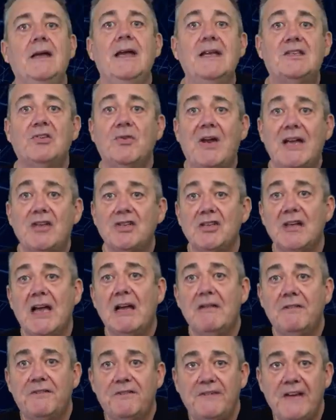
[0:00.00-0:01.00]
Iteration
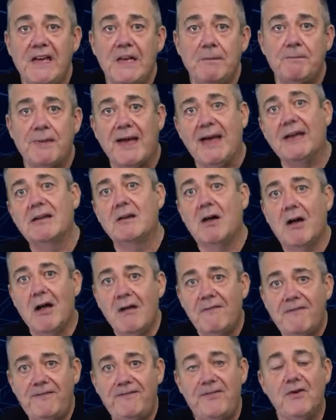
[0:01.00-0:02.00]
and feedback
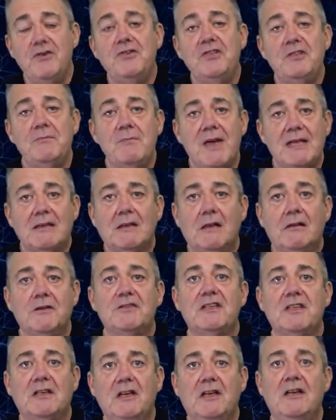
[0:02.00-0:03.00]
are fundamental
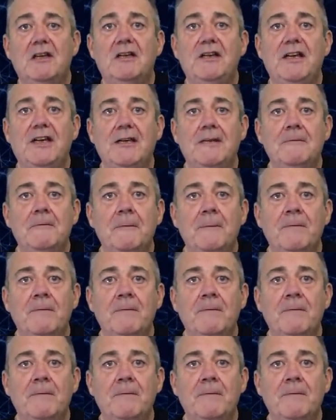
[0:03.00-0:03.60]
to learning.